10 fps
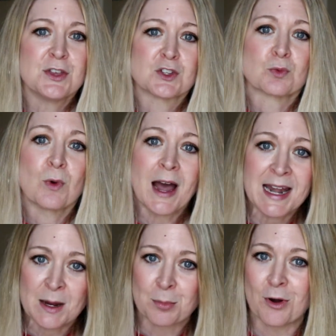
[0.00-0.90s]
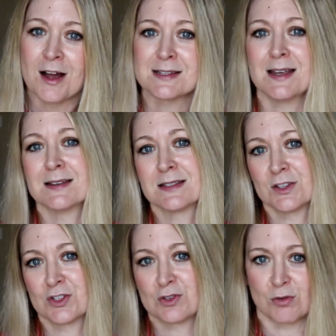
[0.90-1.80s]
this writing process,
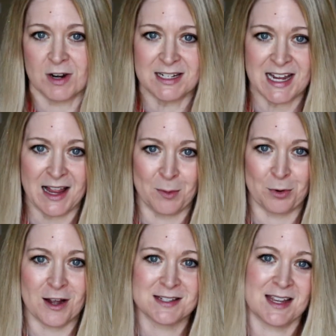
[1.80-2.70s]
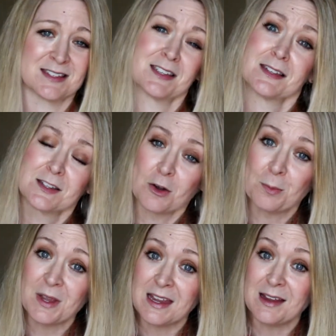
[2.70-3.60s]
this storytelling process.
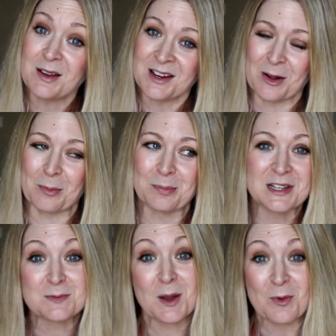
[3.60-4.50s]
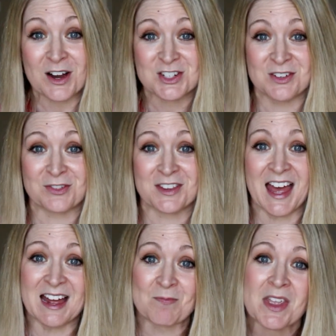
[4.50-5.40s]
So please be watching for
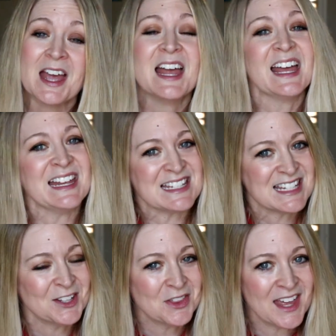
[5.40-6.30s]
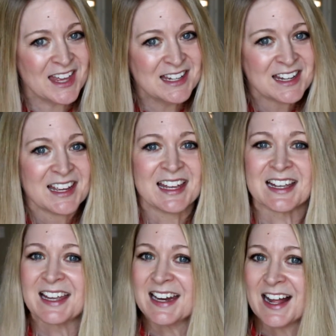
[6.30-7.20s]
that. Until then,
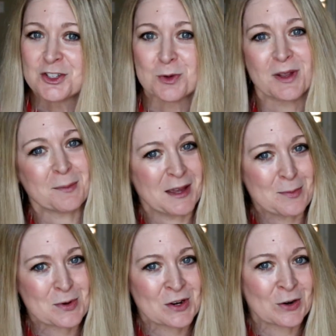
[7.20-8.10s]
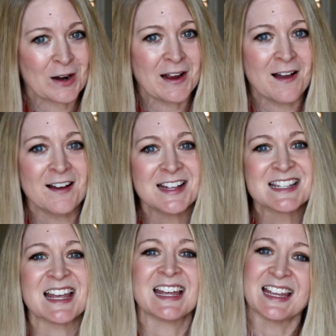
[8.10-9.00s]
get out your blank paper and
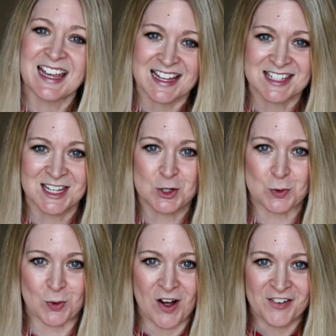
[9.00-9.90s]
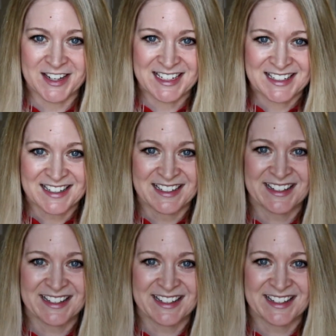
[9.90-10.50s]
crayons and get to drawing.